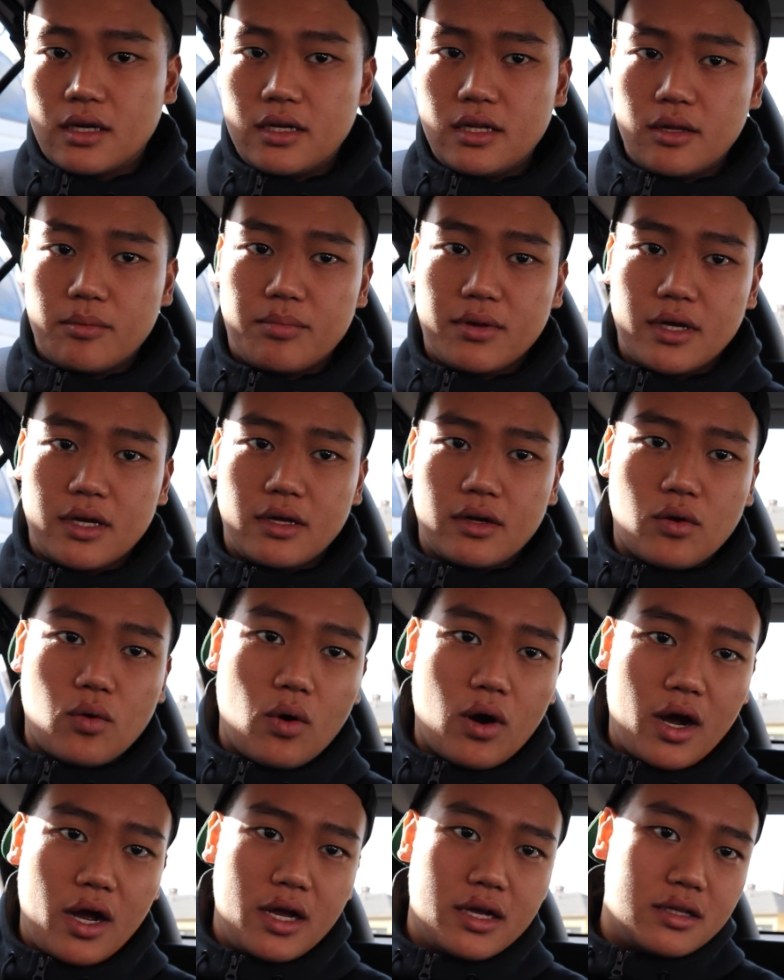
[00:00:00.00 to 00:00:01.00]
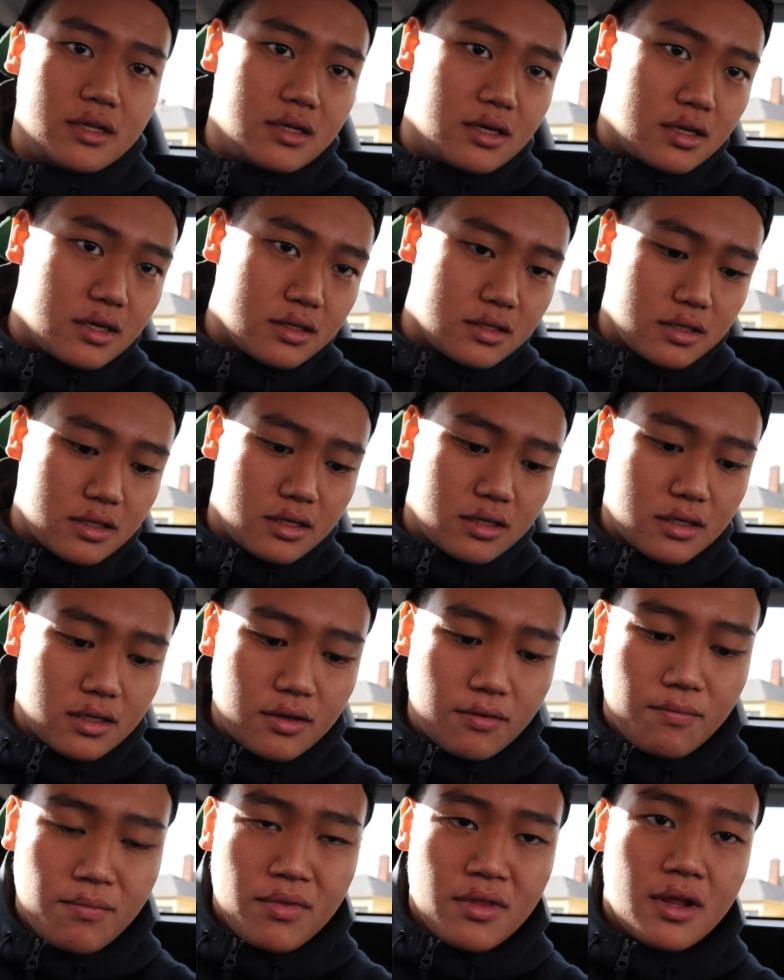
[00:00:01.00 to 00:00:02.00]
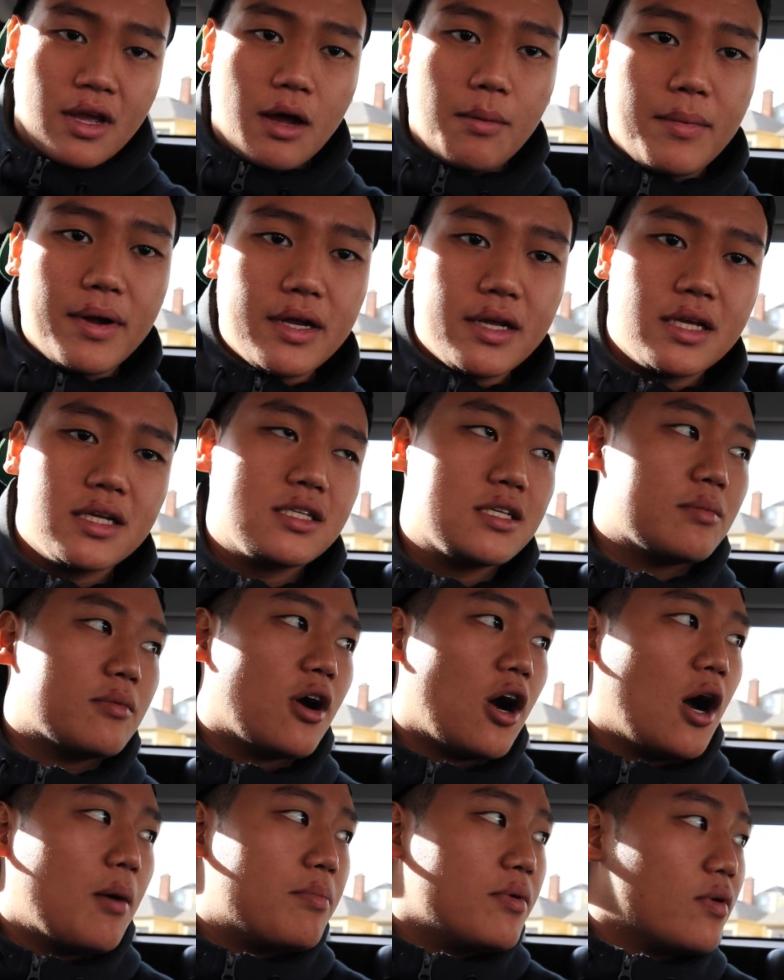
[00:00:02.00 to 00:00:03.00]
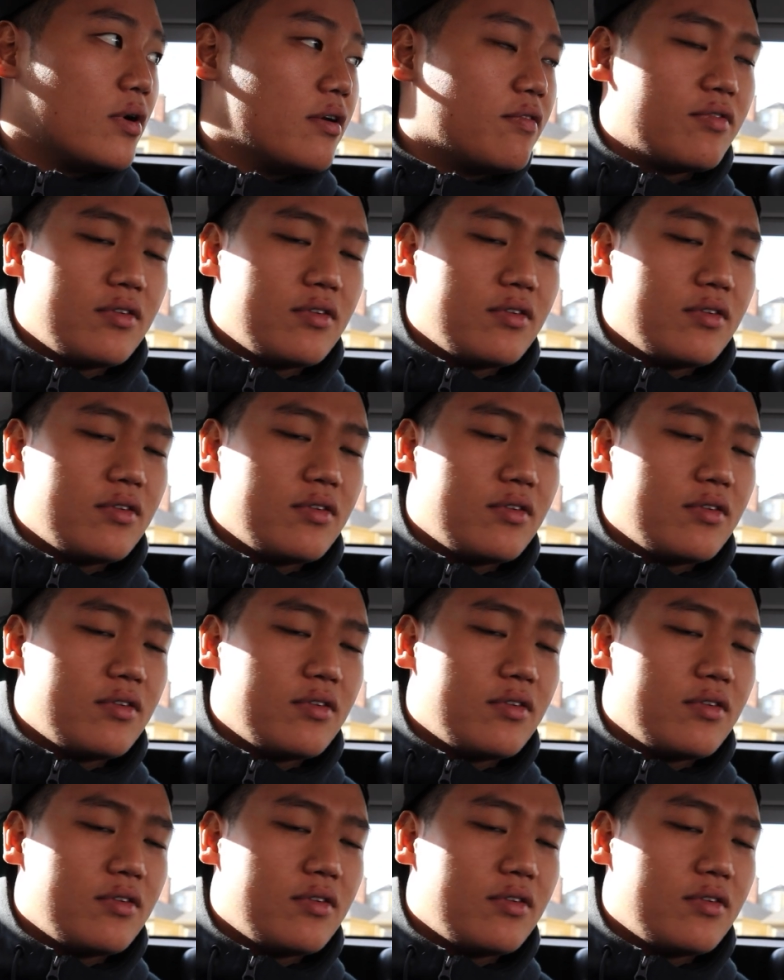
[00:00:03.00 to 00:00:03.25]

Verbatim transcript: I need to play it quietly because then I might get some copyright.